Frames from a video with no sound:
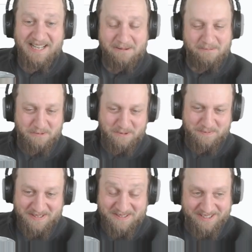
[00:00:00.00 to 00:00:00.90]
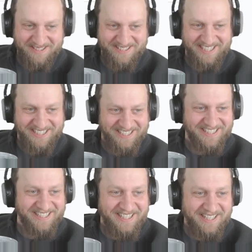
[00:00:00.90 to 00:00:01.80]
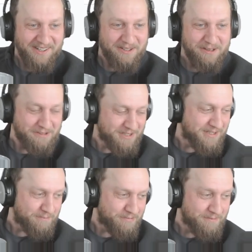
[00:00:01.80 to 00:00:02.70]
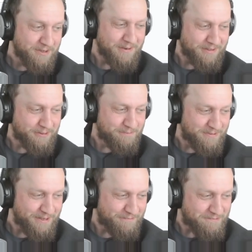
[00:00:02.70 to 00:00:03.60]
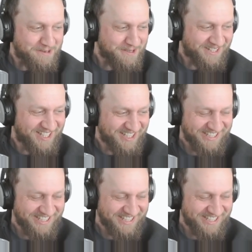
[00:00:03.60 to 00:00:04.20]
But it would be interesting to have a system problem. You are a complete fraud.